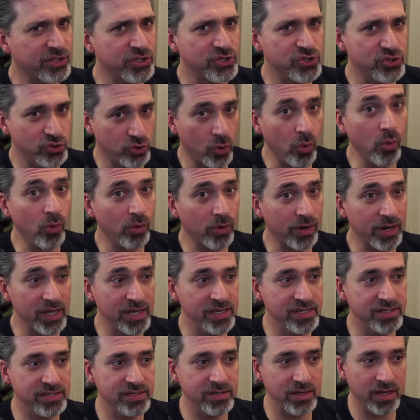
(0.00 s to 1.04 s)
score
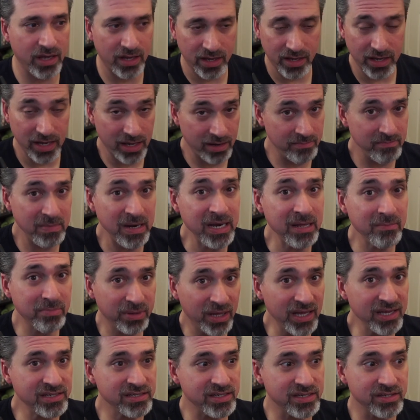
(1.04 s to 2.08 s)
is, in many
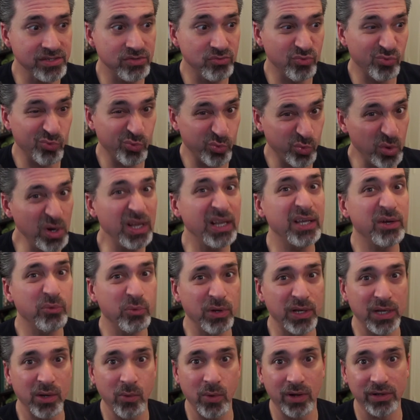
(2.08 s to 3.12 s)
places, really,
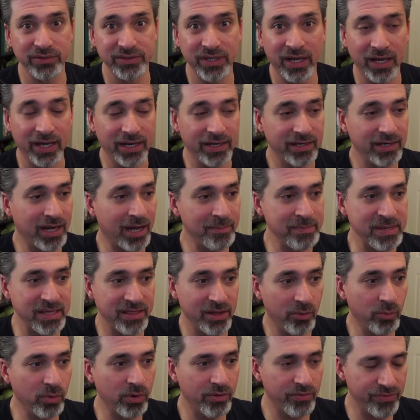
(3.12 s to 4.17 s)
really well done. I mean,
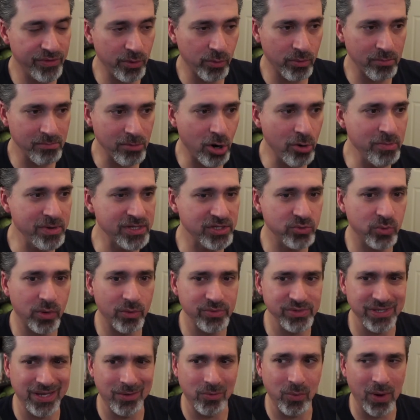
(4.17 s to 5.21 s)
there were moments where it
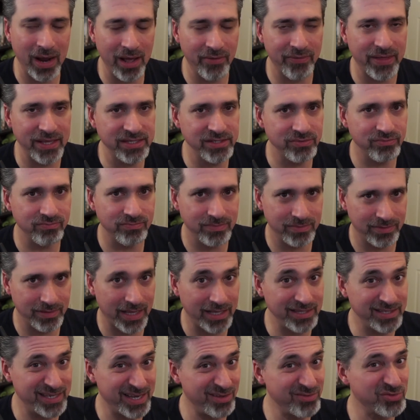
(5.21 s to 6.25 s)
was like, wow,
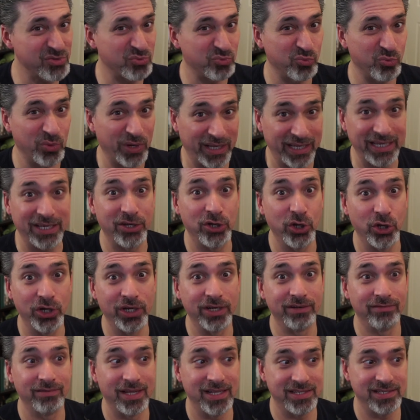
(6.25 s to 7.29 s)
that sounds really
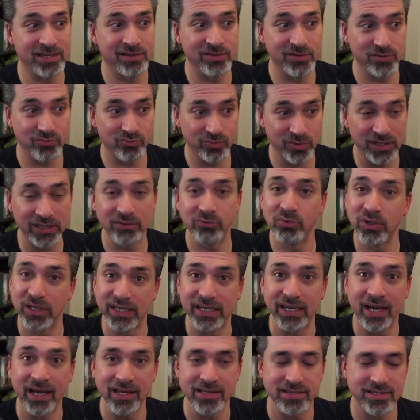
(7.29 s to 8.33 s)
good. That sounds really, really
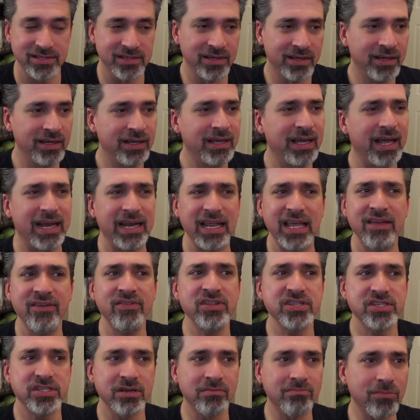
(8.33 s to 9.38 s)
nice. And
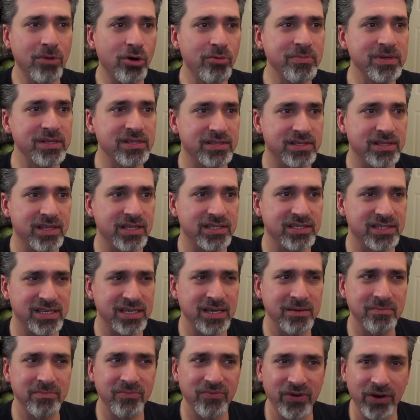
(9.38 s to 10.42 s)
even some moments that
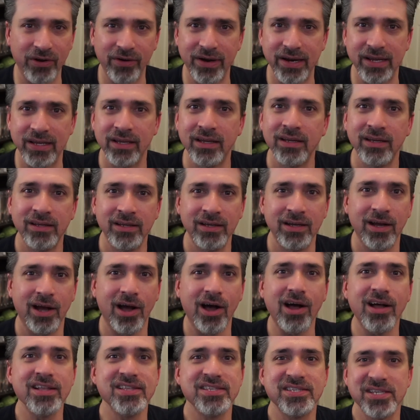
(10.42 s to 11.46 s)
seem very
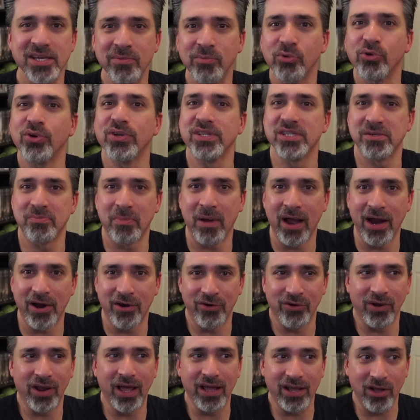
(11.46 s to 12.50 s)
Hans Zimmer
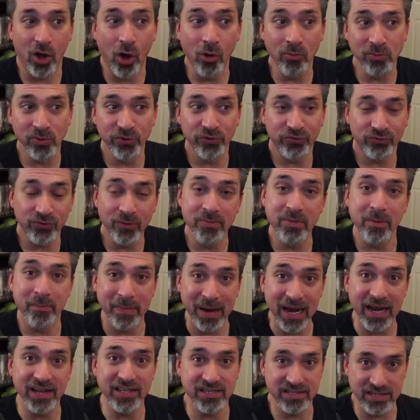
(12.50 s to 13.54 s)
inspired, like almost from the
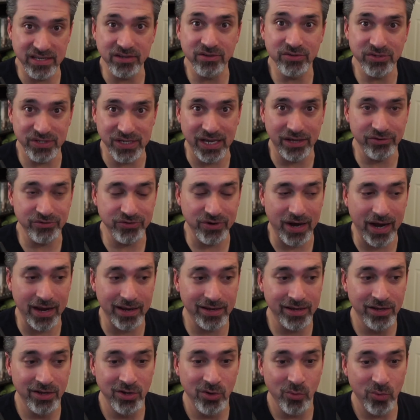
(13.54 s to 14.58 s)
Man of Steel soundtrack,
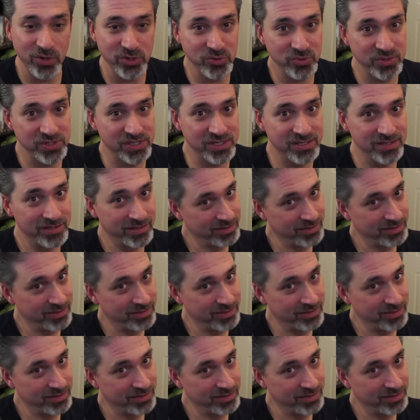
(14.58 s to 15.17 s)
which was